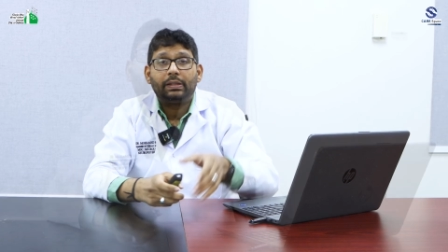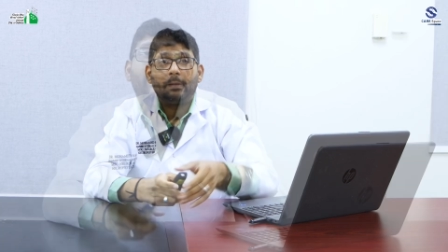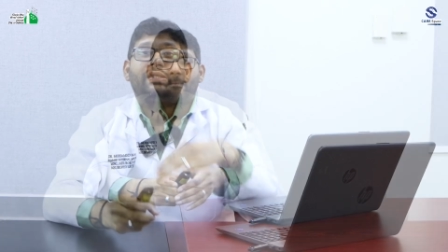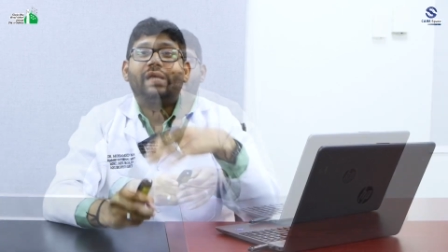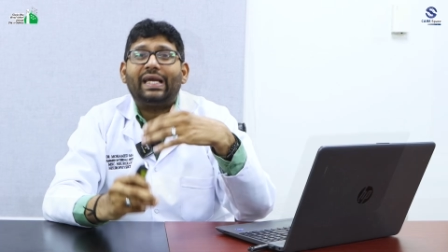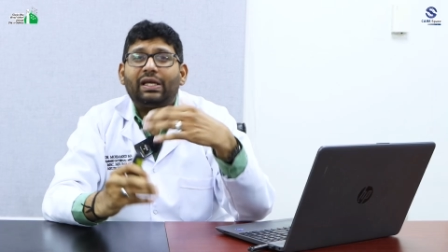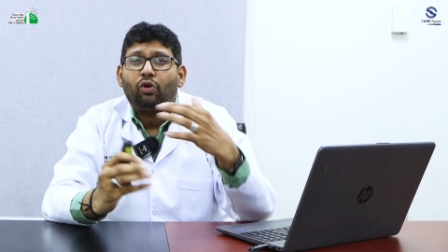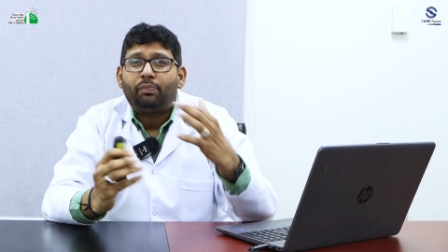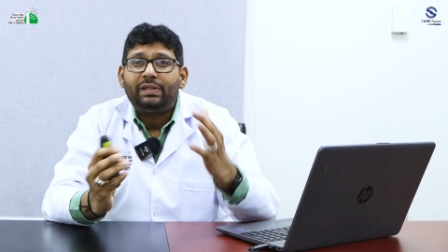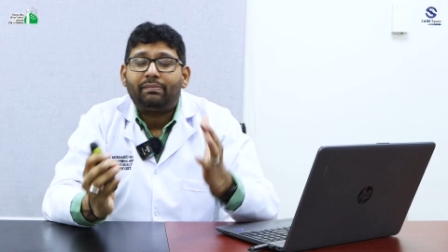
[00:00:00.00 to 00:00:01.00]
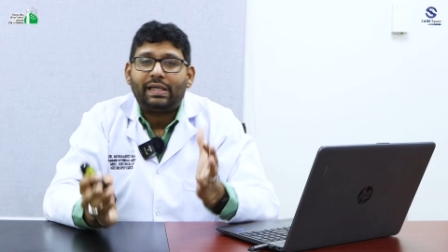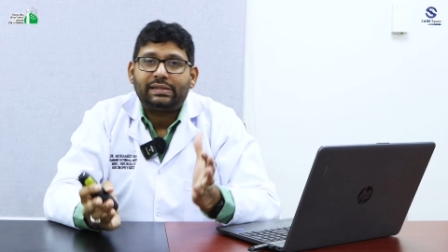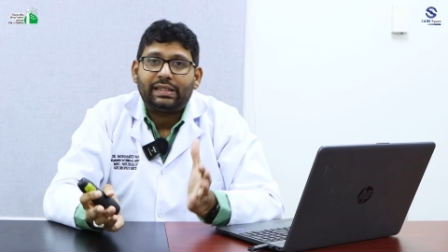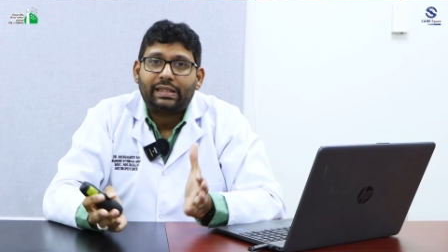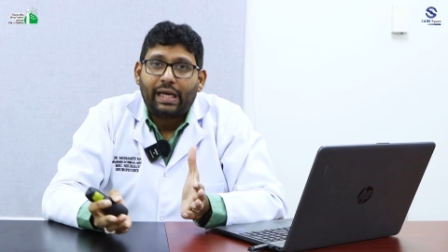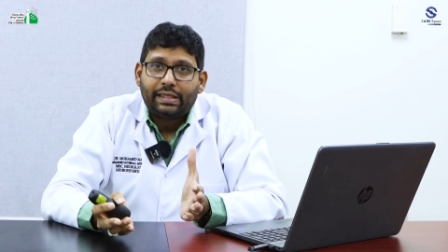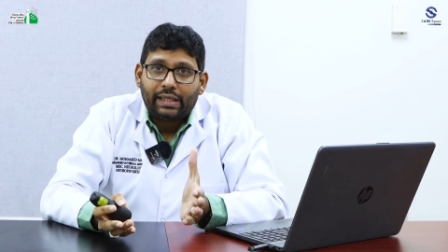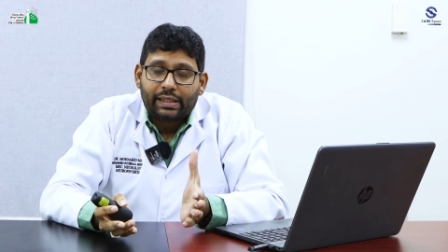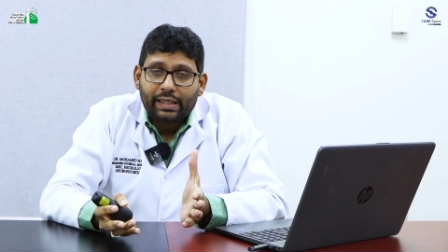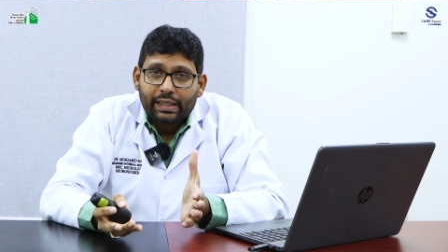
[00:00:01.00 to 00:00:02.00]
We try and optimize their
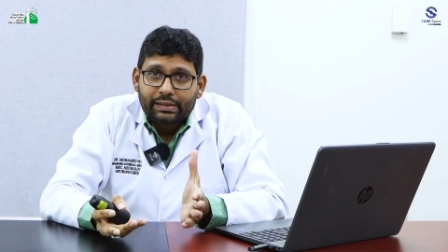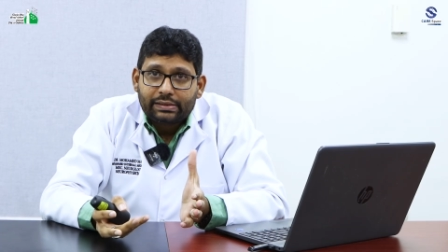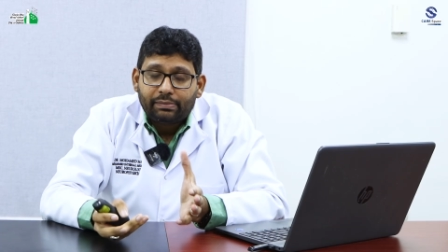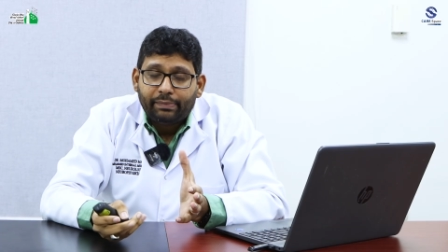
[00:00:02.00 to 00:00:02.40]
cardiac health,